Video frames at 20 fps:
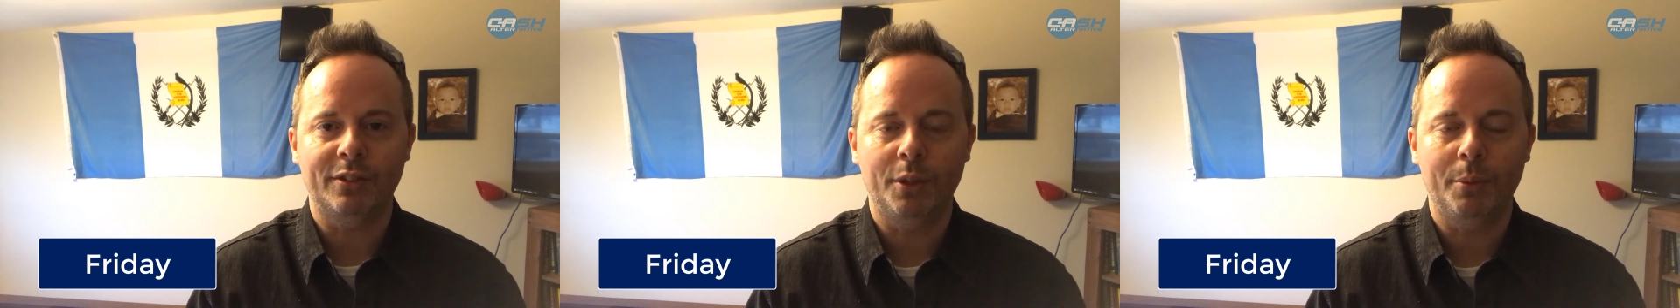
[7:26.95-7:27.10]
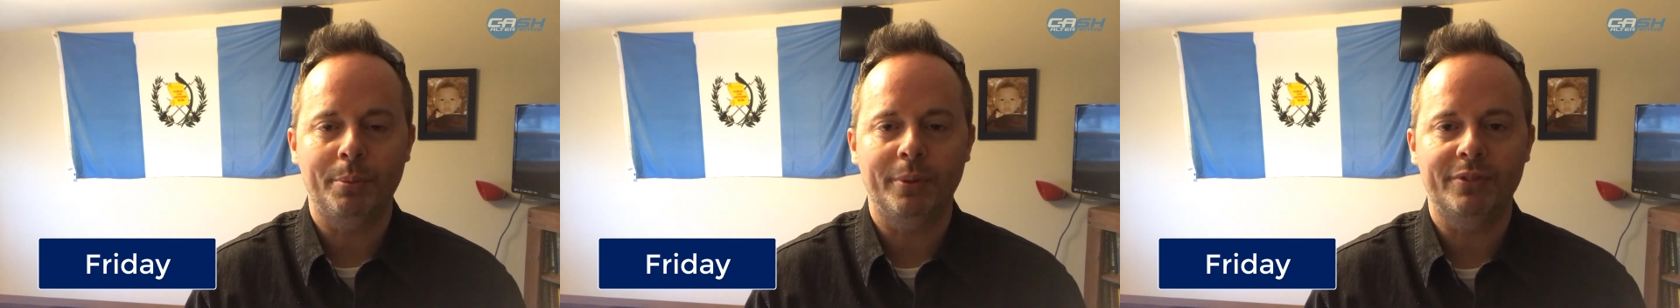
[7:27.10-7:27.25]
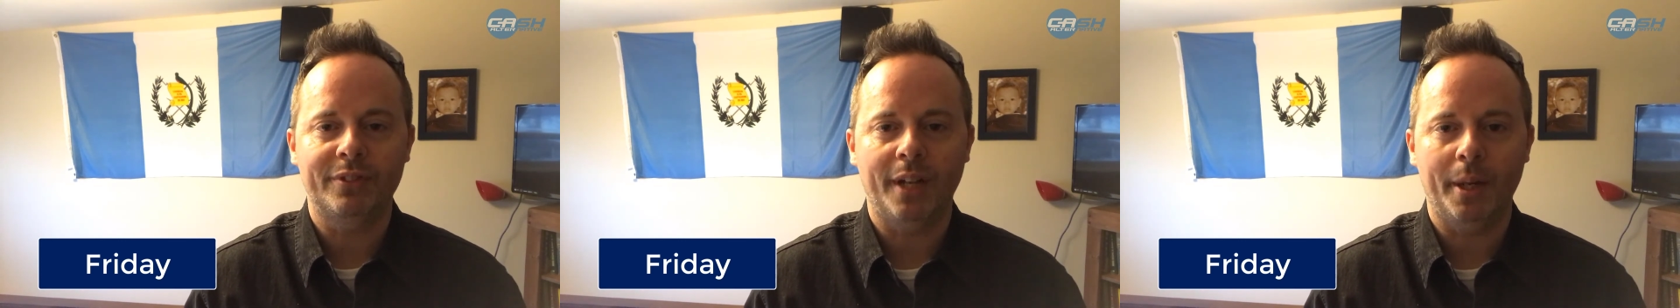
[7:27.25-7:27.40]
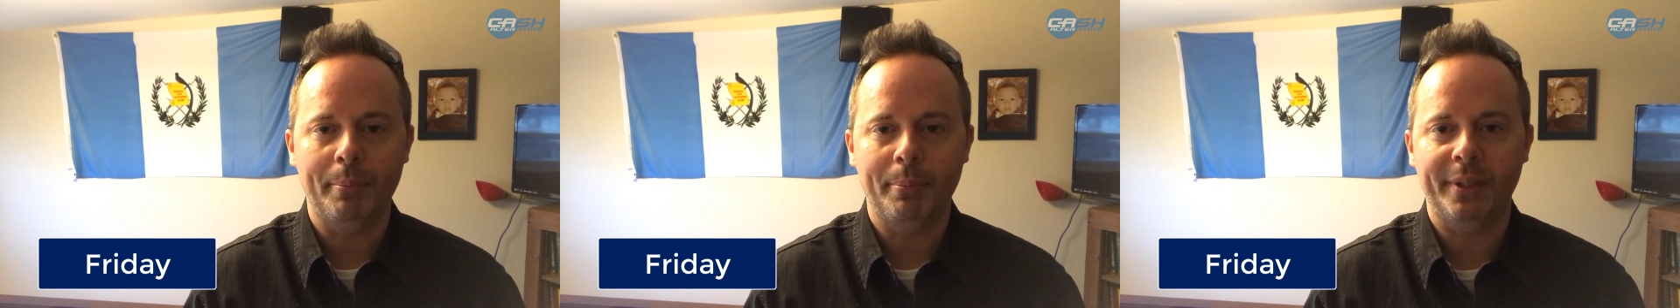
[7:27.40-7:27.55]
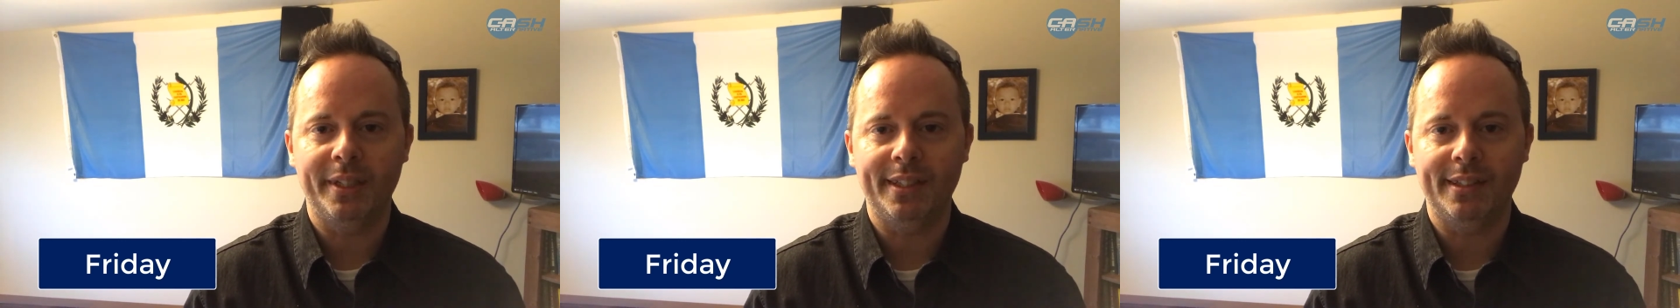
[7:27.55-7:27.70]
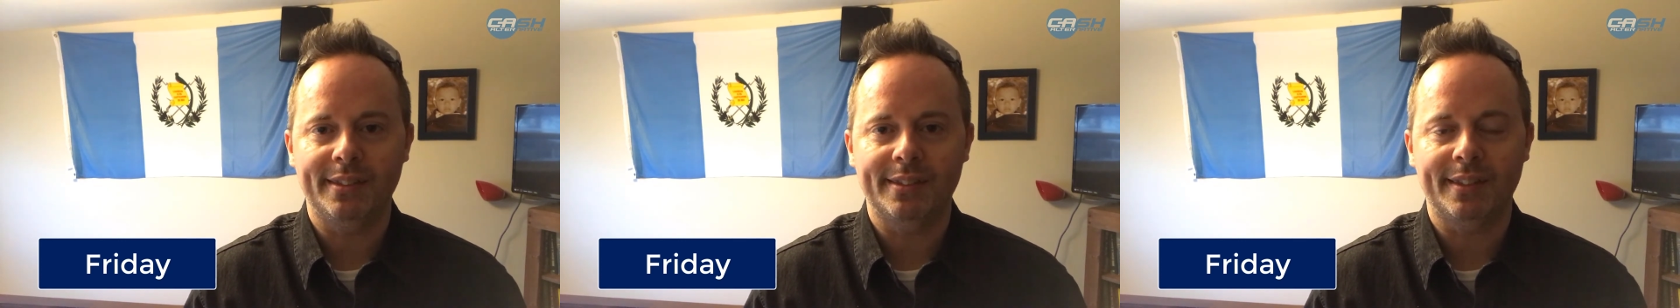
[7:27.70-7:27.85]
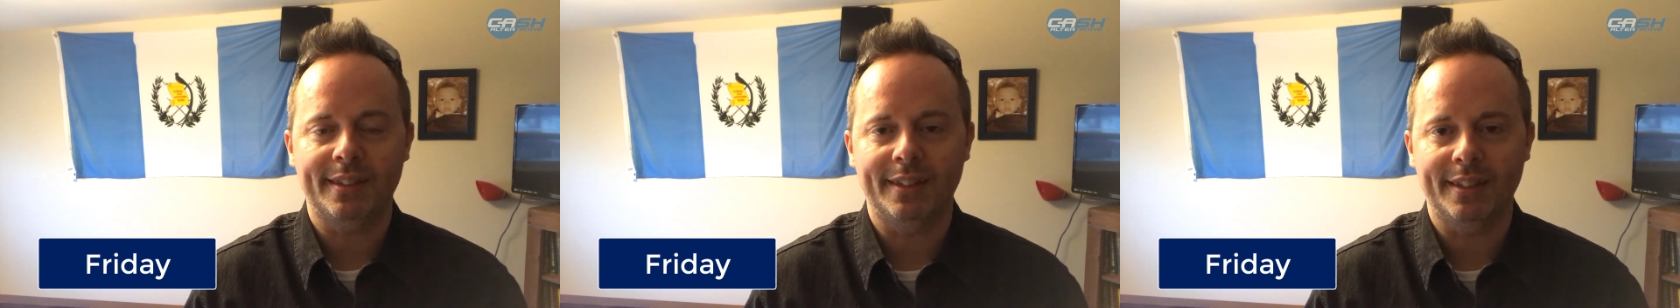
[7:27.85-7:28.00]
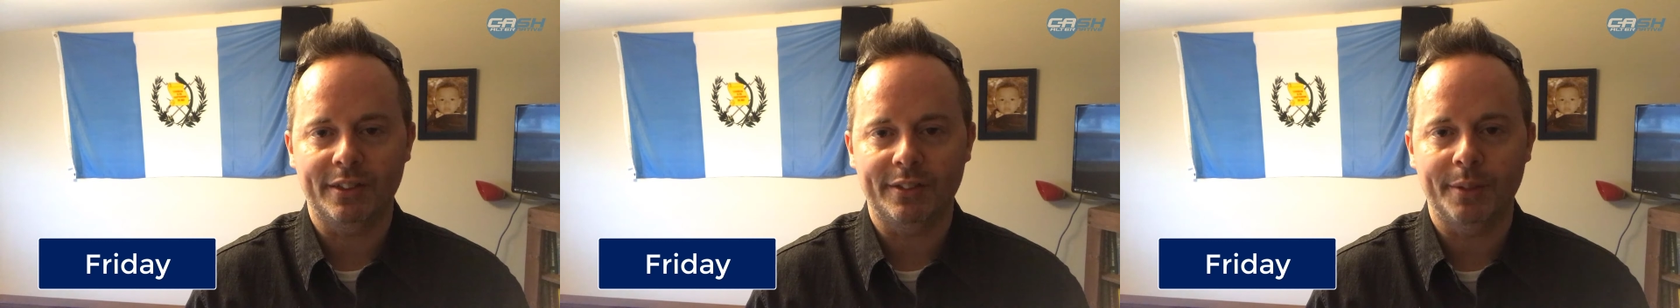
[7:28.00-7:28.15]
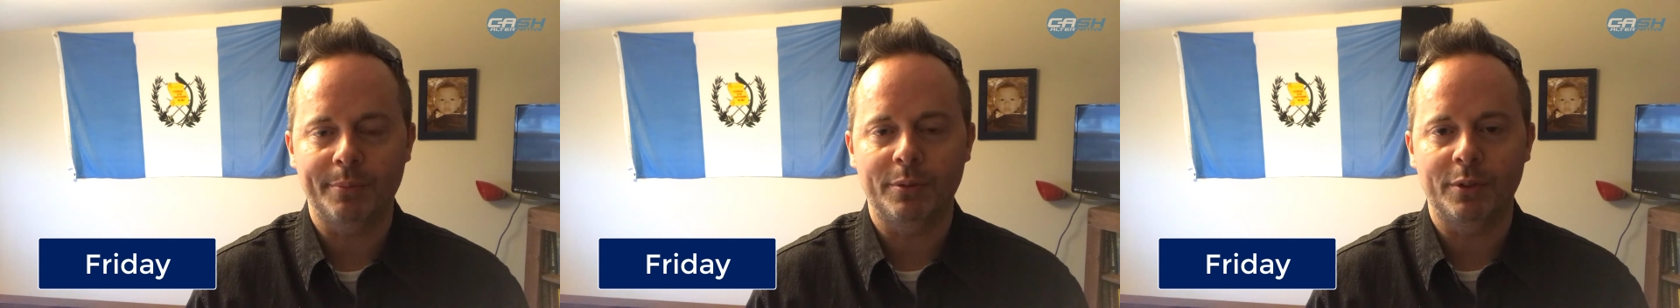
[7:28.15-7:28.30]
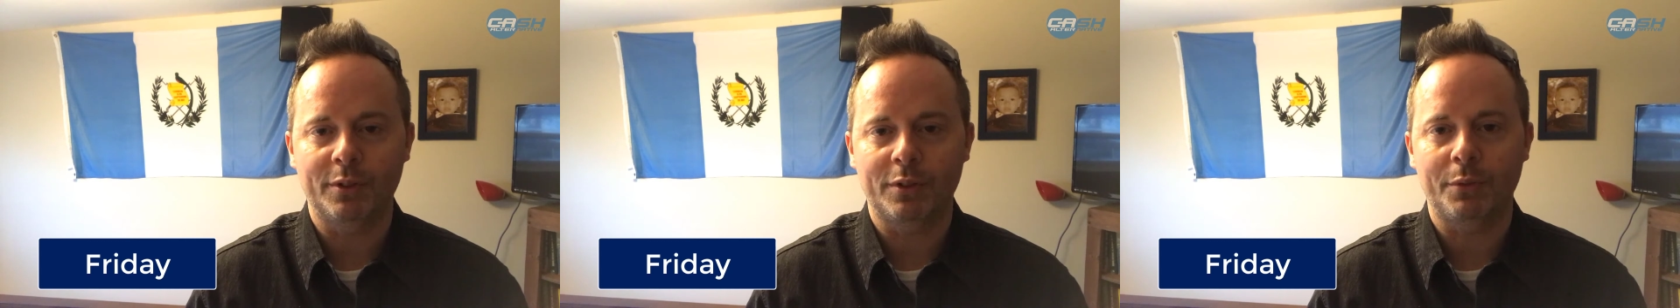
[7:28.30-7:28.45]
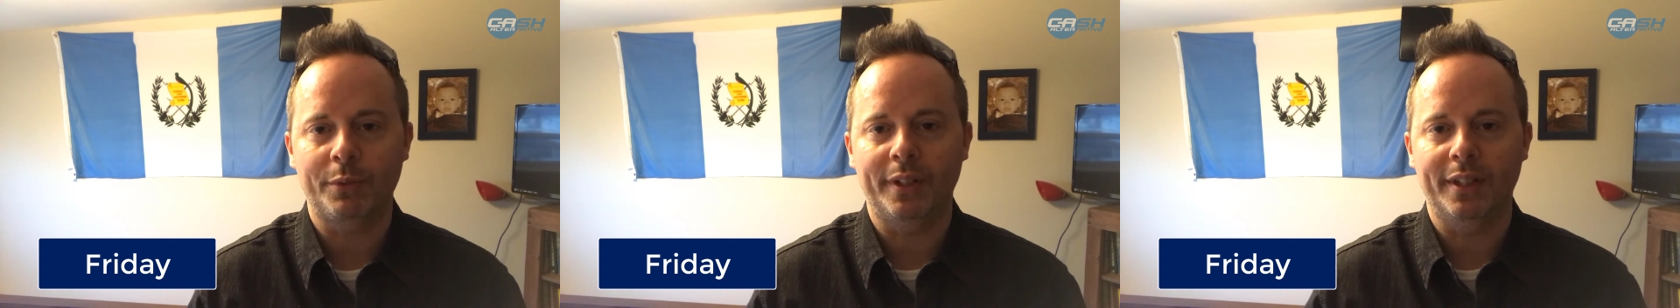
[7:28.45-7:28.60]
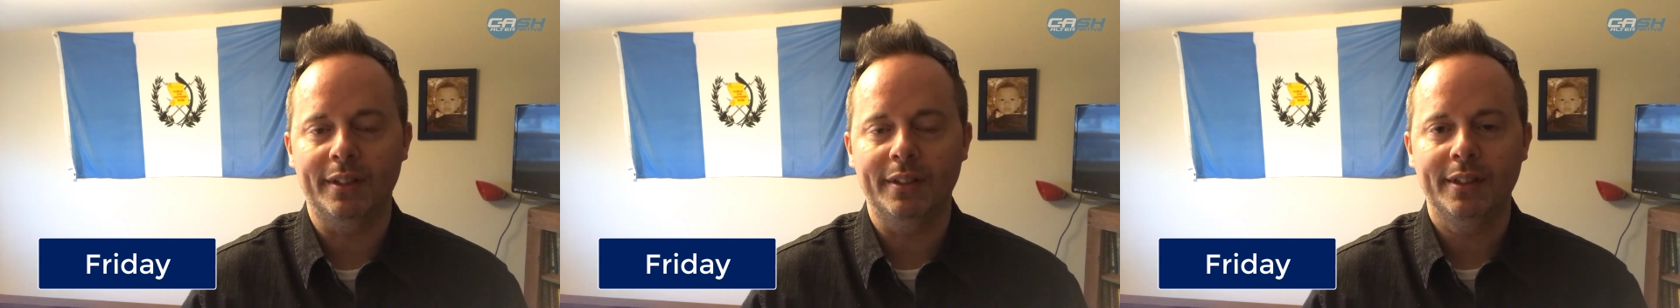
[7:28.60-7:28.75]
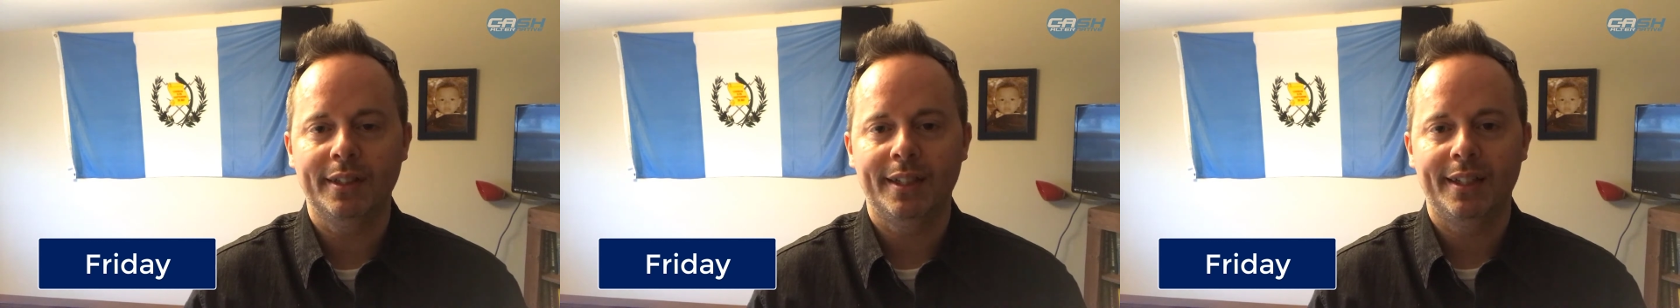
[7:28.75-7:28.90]
group of companies in the crypto
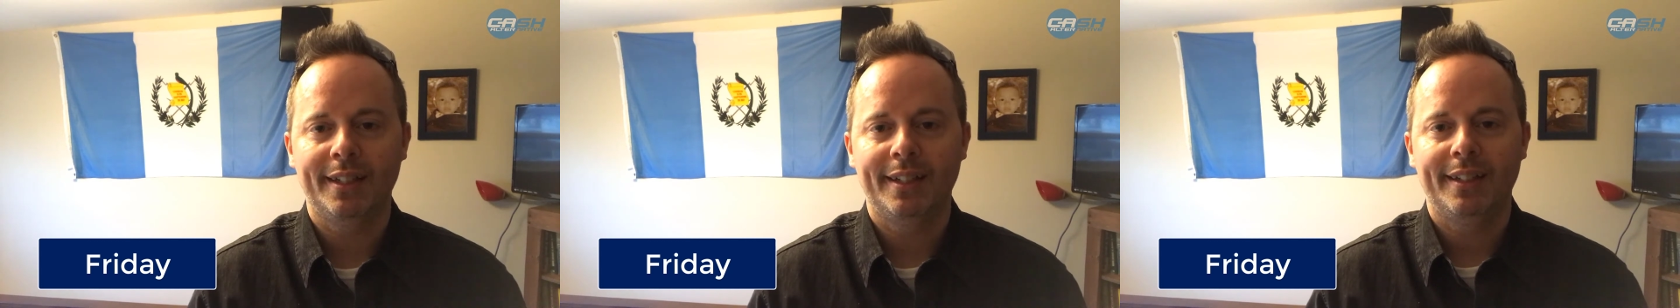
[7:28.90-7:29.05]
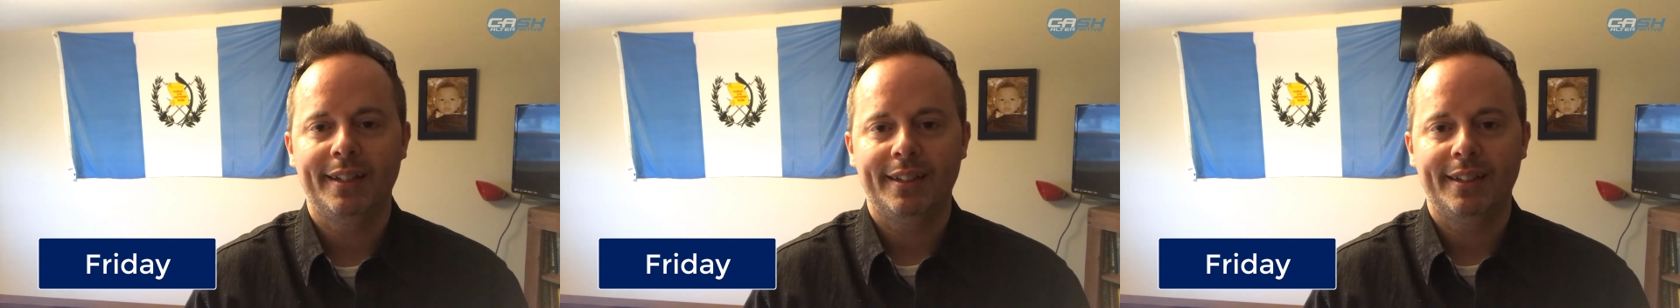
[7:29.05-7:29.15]
sphere